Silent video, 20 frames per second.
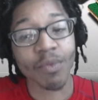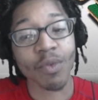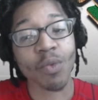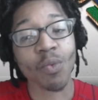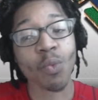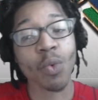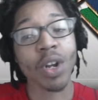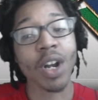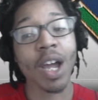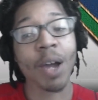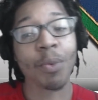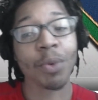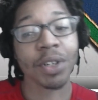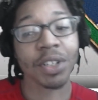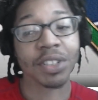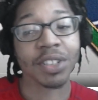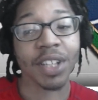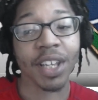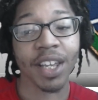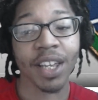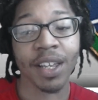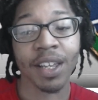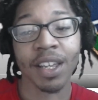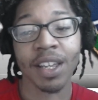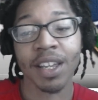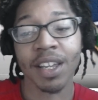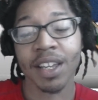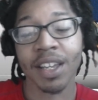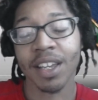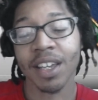what I want to say
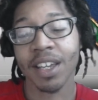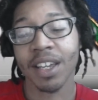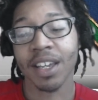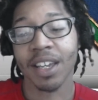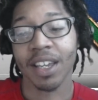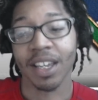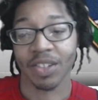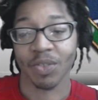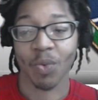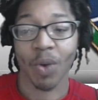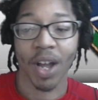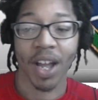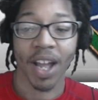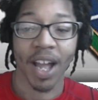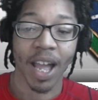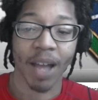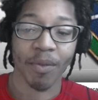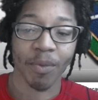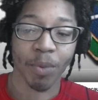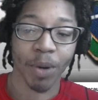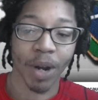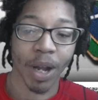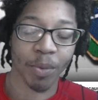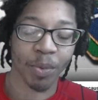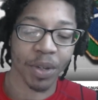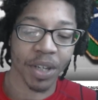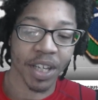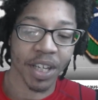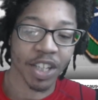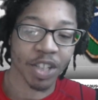is why I have a
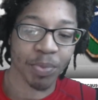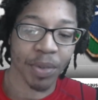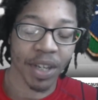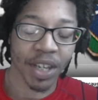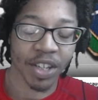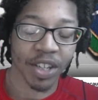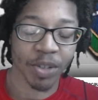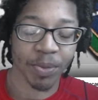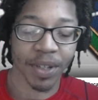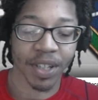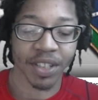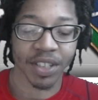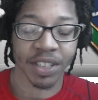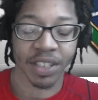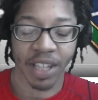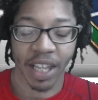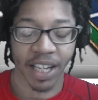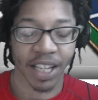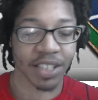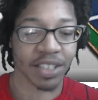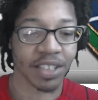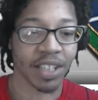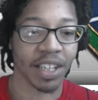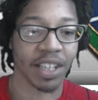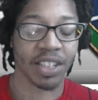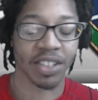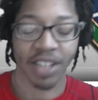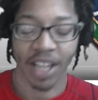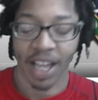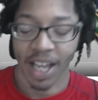problem with ESPN is because, like I
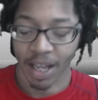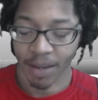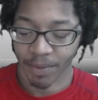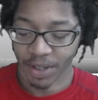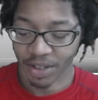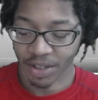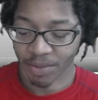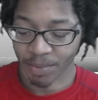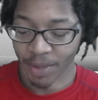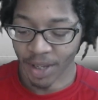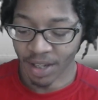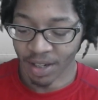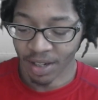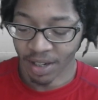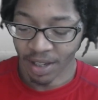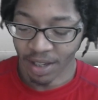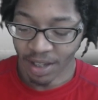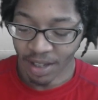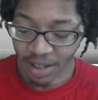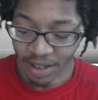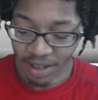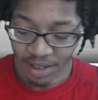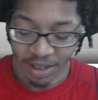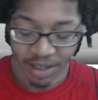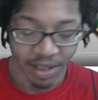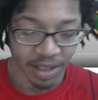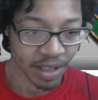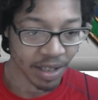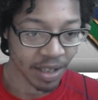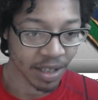said, it's obvious, man,
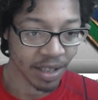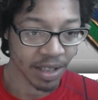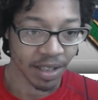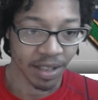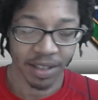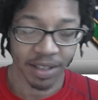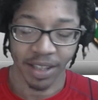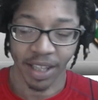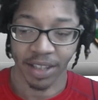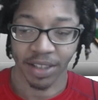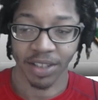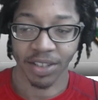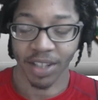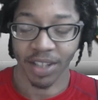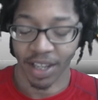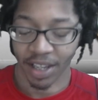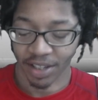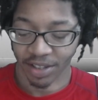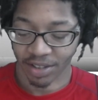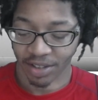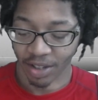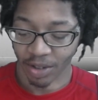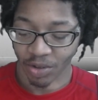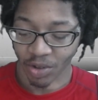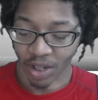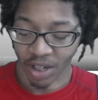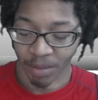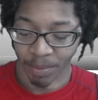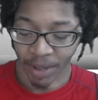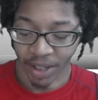that this S, they're
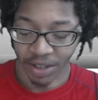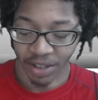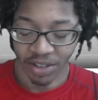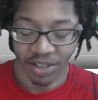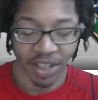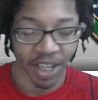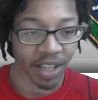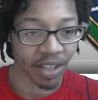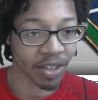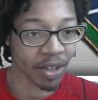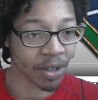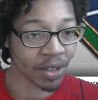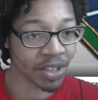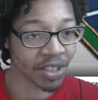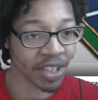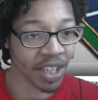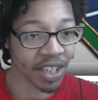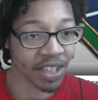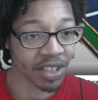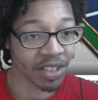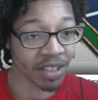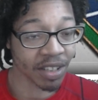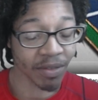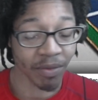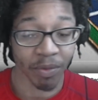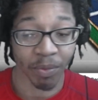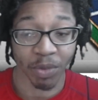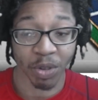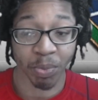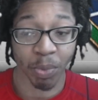trying to make this, turn this S
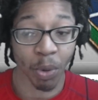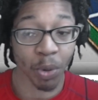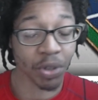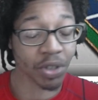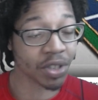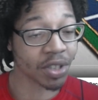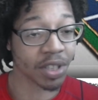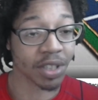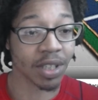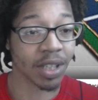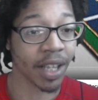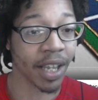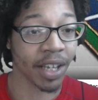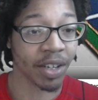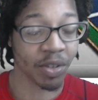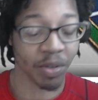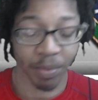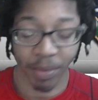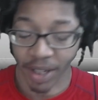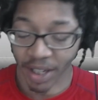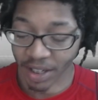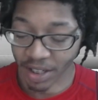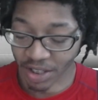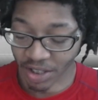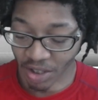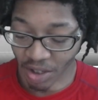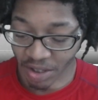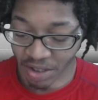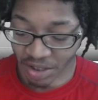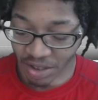from sports to slander, man.
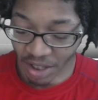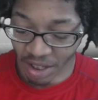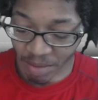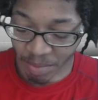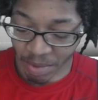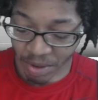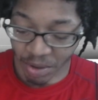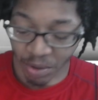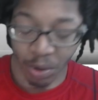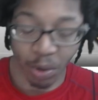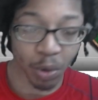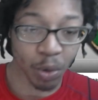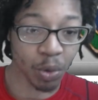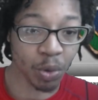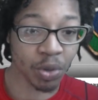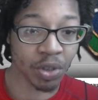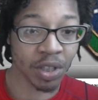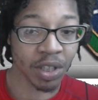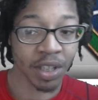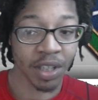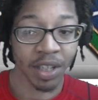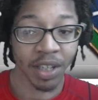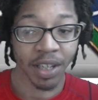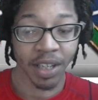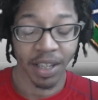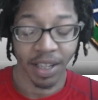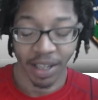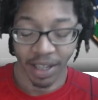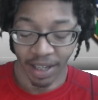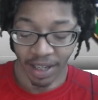It's nothing but news
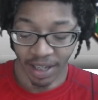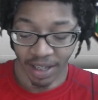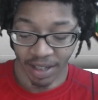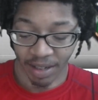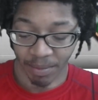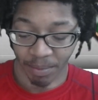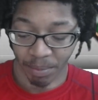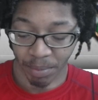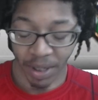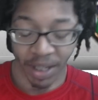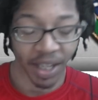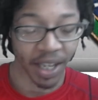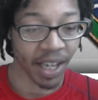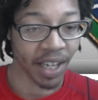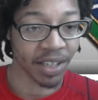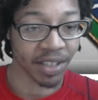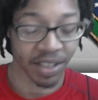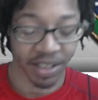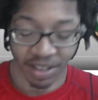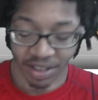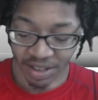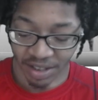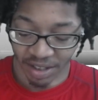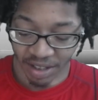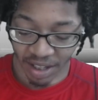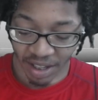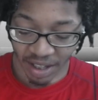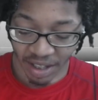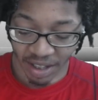and BS, and